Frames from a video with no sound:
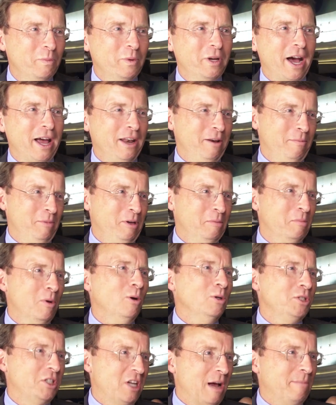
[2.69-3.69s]
gotten me
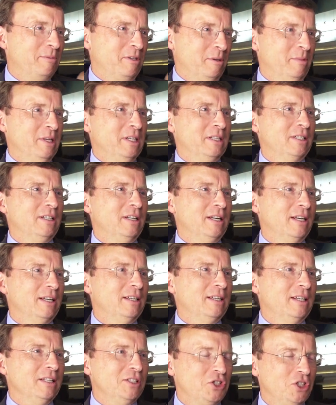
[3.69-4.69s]
most optimistic
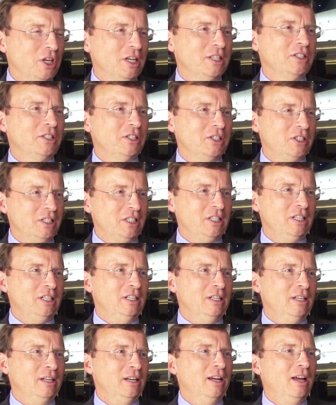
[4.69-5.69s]
is just to
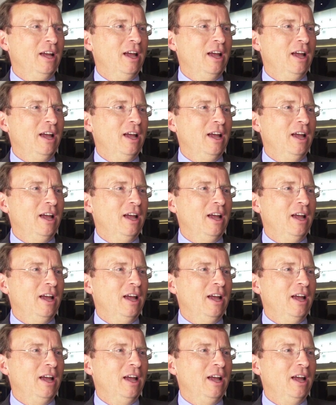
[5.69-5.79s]
see